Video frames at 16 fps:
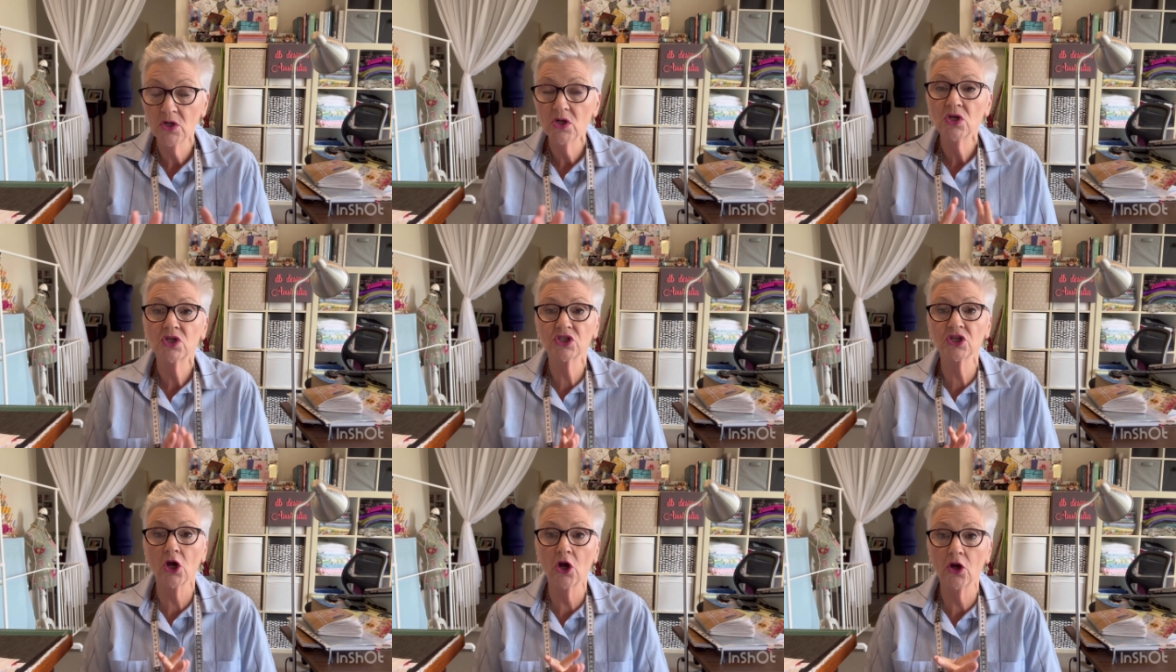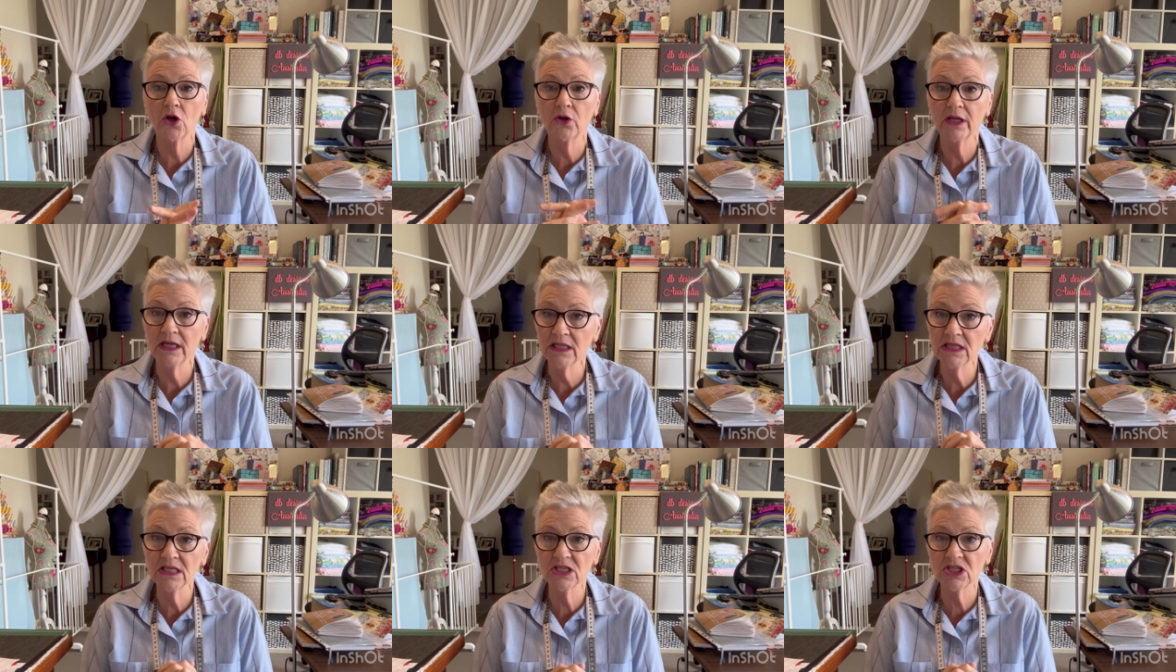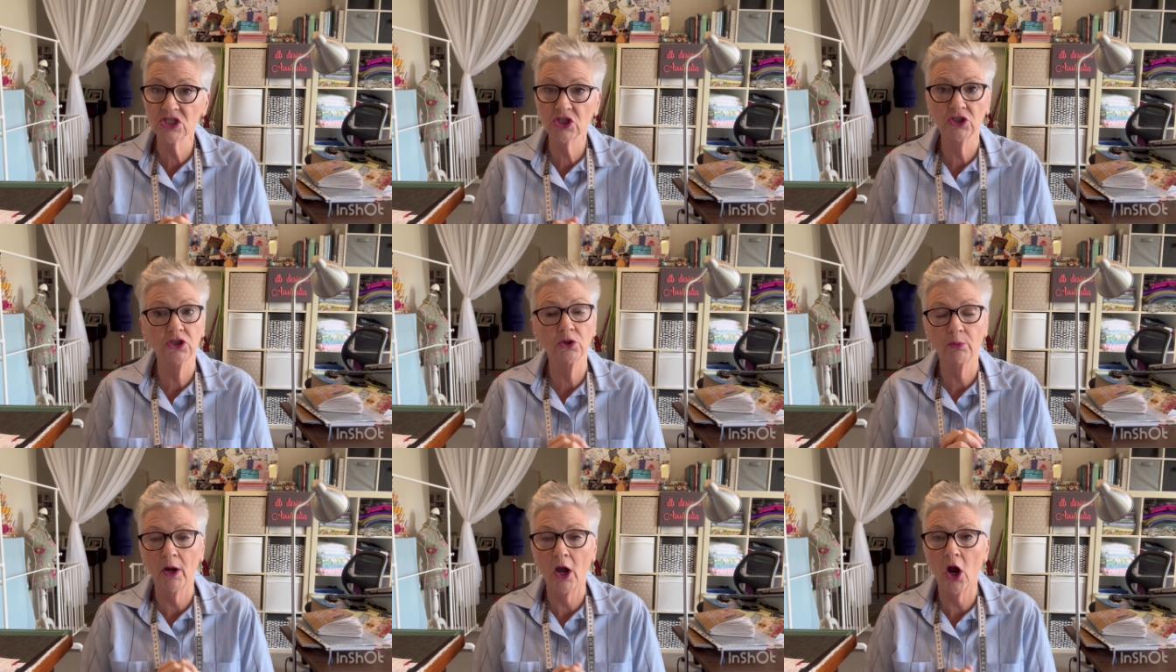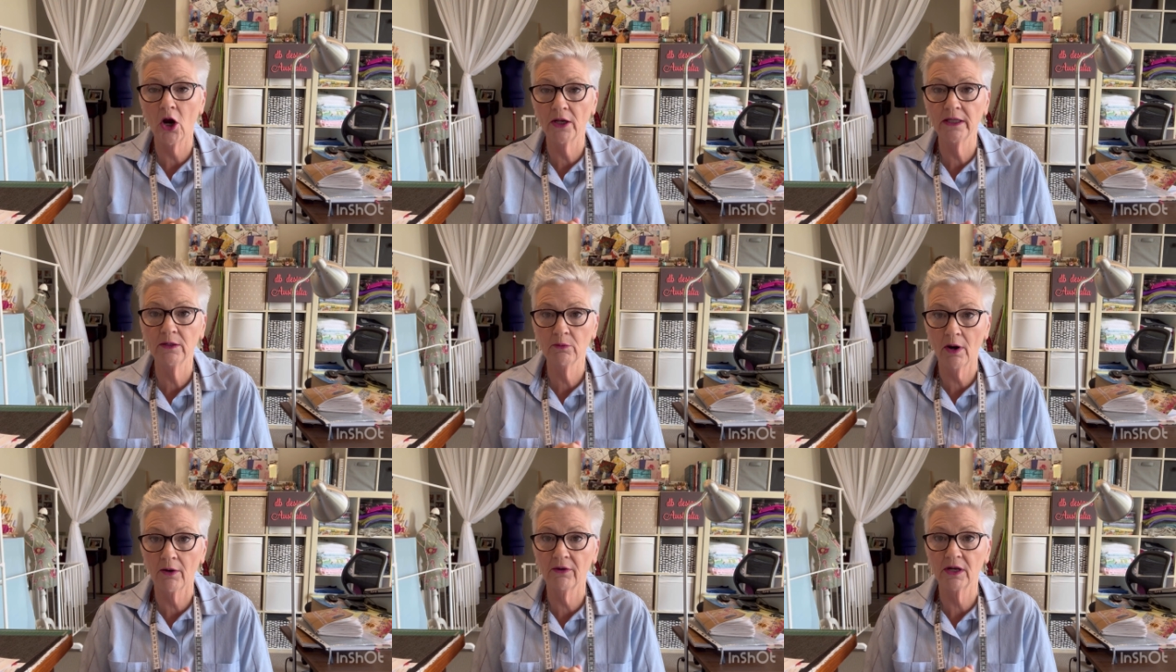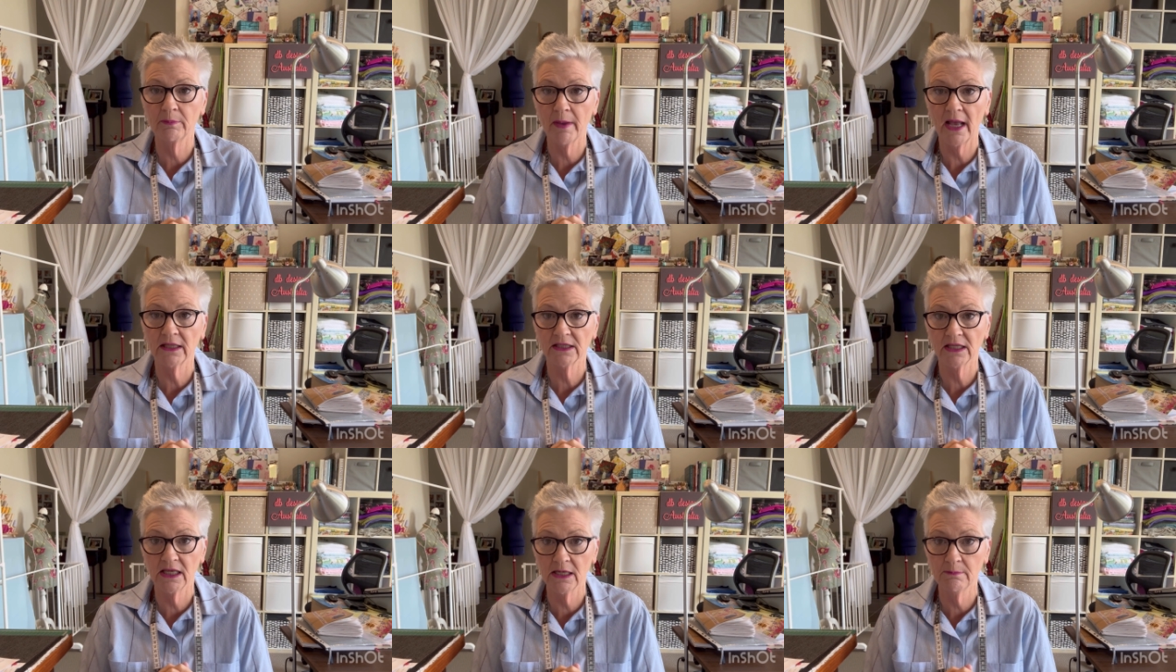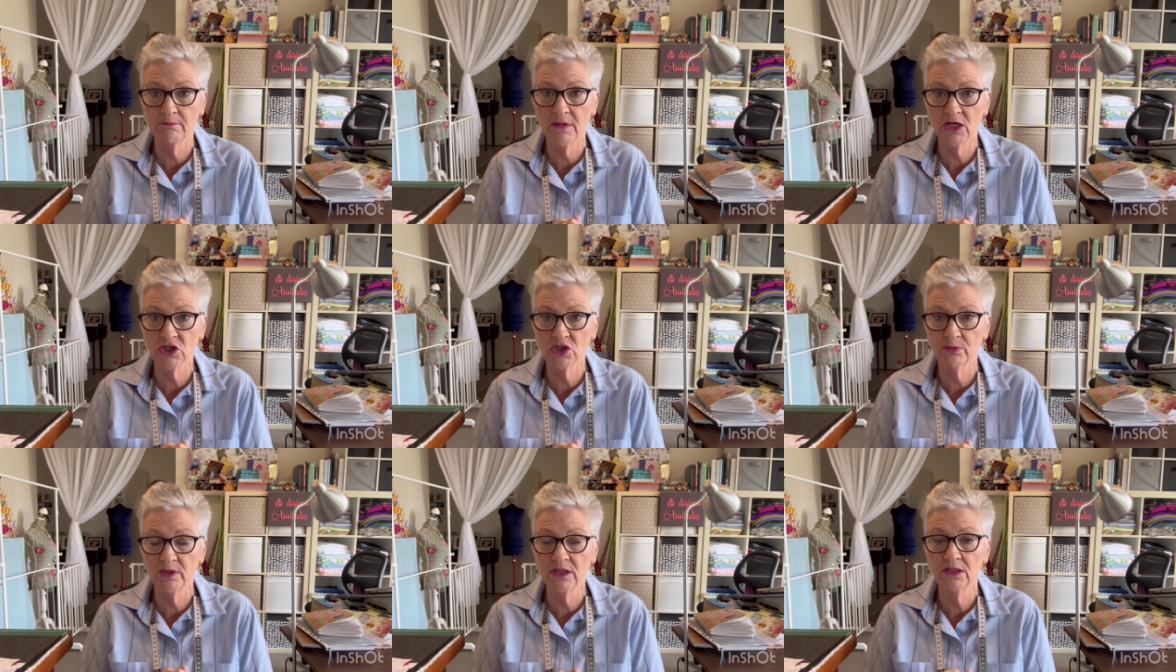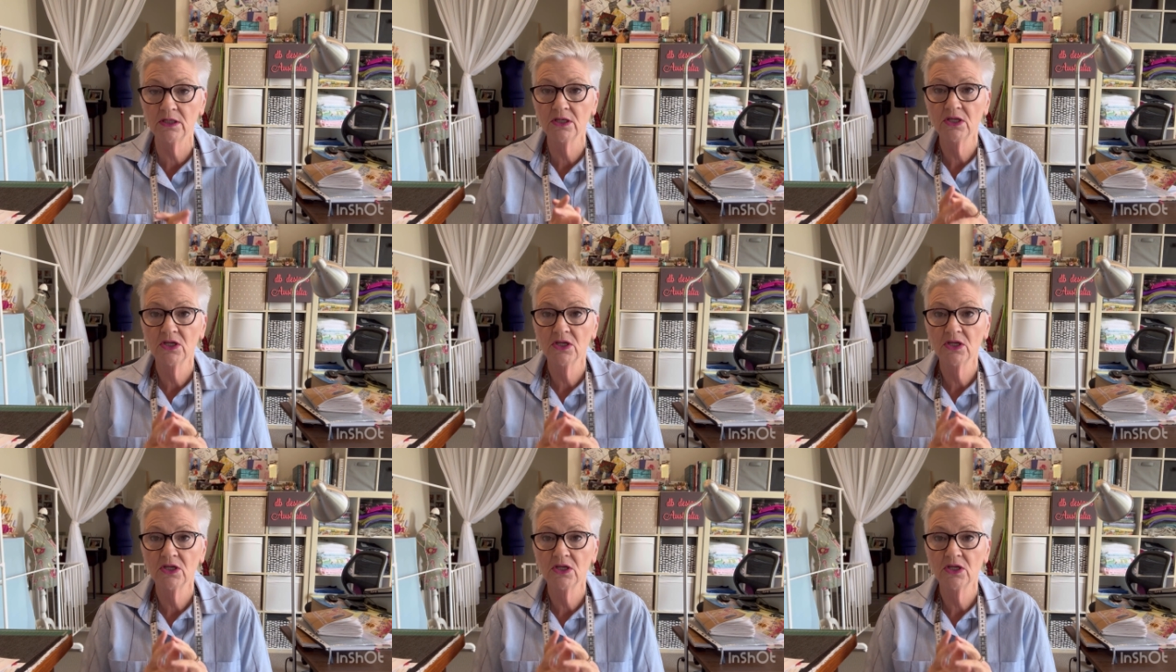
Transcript: So in this skirt, we're only worried about the hip measurement.